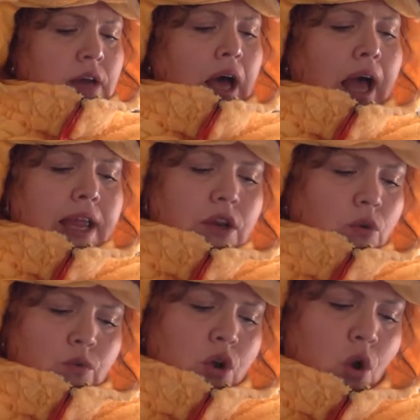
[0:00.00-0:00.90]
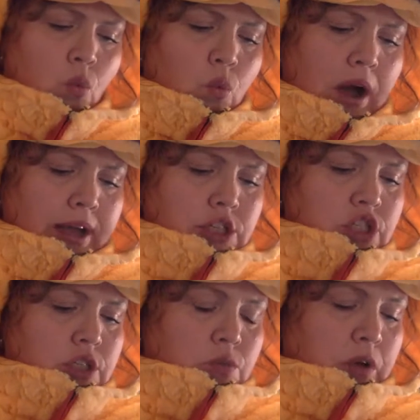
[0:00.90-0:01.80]
I don't know why
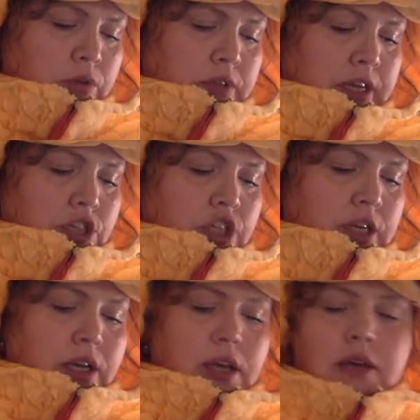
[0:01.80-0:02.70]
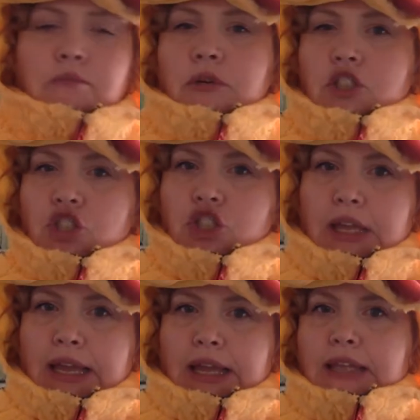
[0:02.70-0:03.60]
she swallowed that chick, but
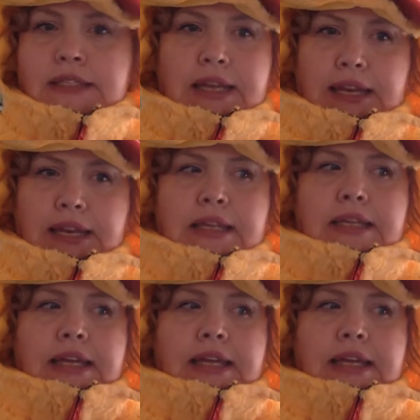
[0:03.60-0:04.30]
she didn't